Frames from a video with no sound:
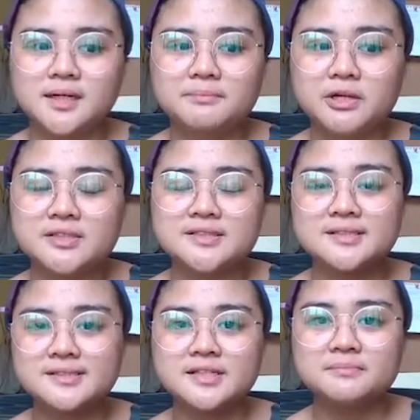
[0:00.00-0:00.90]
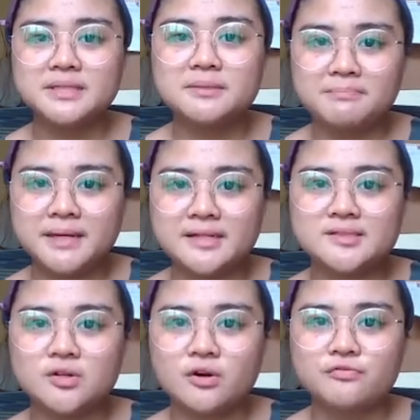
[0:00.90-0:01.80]
because that's gonna be the
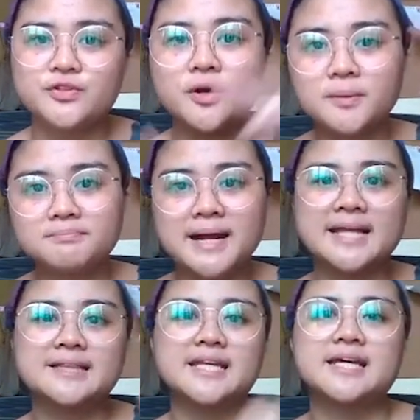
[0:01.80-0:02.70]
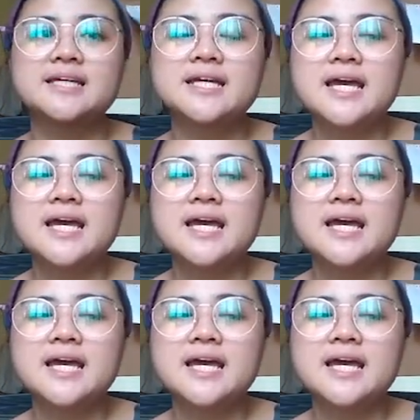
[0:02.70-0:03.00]
base of your branding